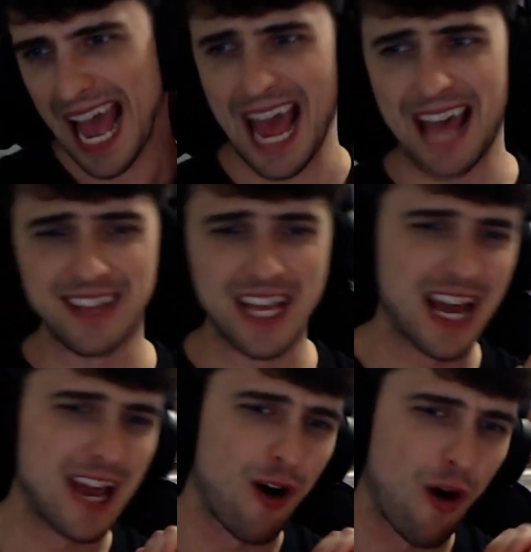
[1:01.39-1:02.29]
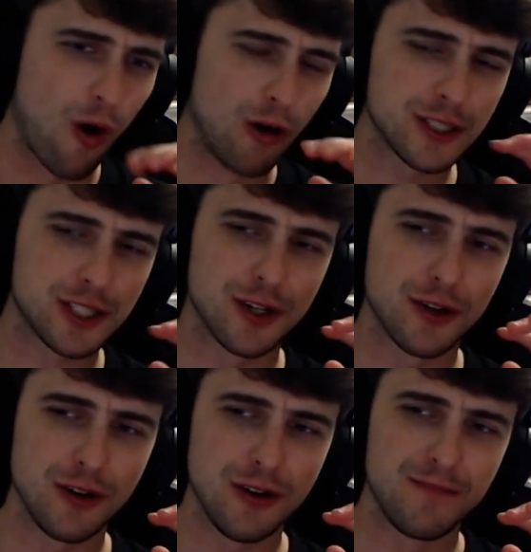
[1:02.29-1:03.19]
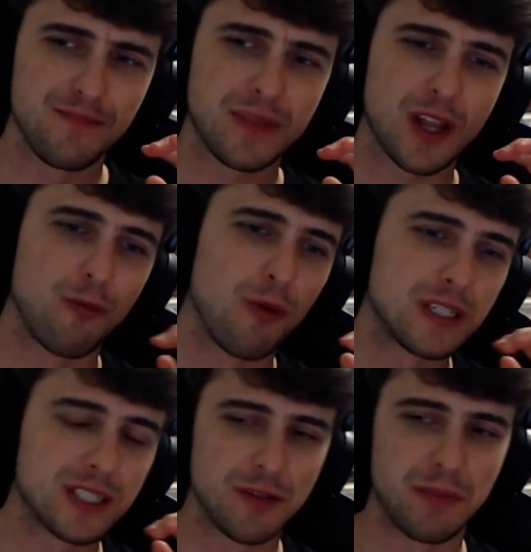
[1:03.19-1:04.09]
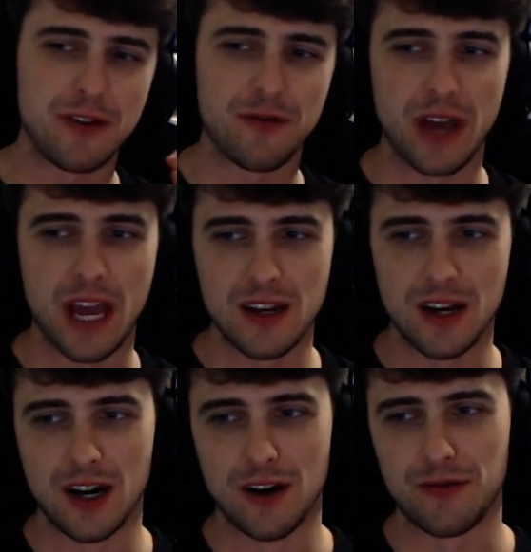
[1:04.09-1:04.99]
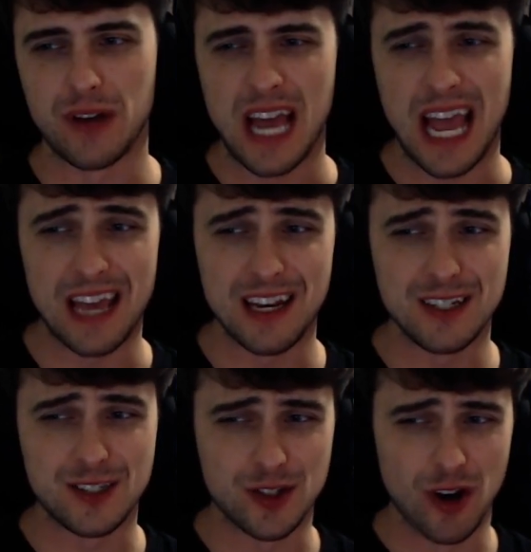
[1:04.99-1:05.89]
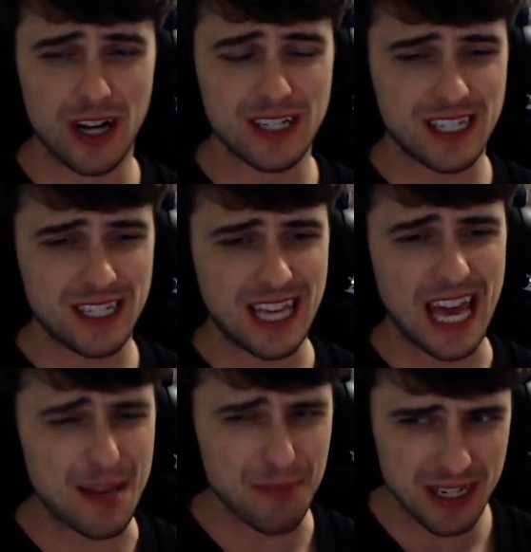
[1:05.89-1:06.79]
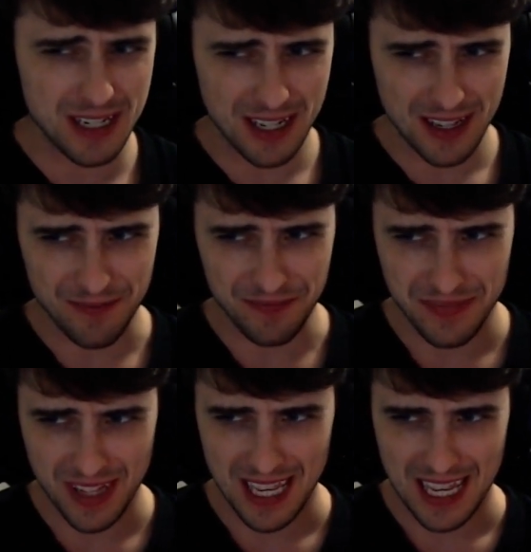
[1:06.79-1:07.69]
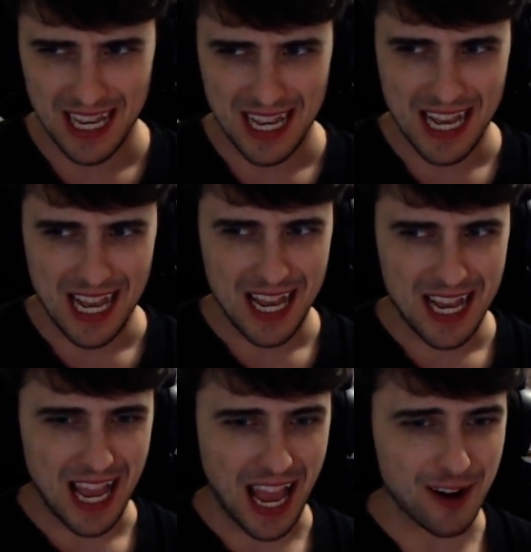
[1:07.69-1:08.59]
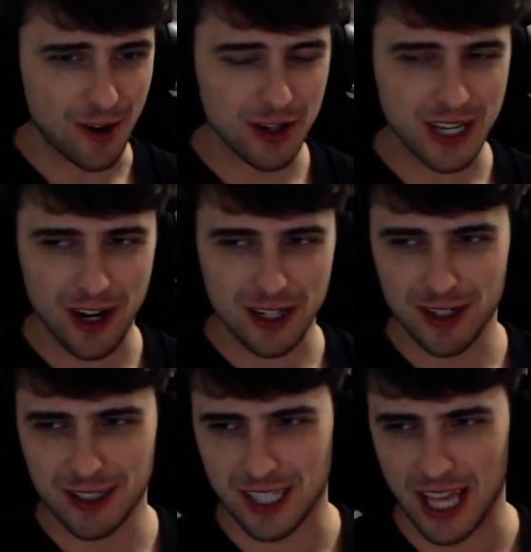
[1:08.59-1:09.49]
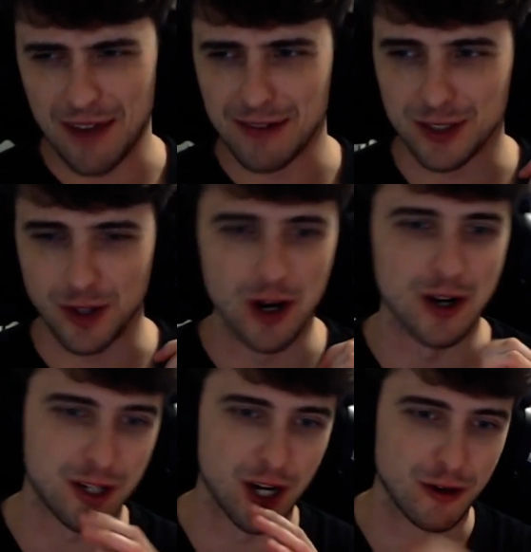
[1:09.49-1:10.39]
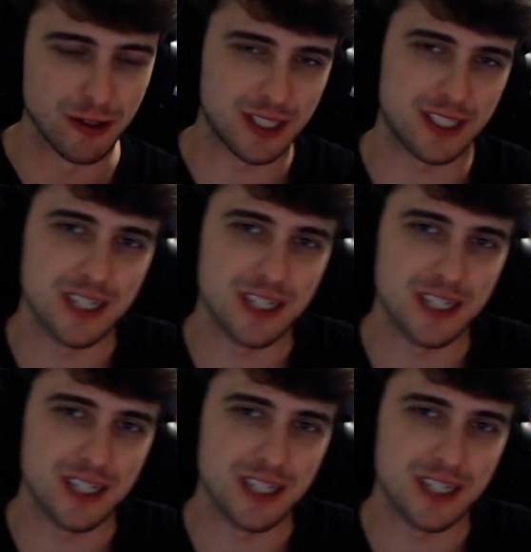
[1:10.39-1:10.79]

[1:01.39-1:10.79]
And then I also wasn't a big fan of Hannah John Kamen. And her character is Ava Star or Ghost.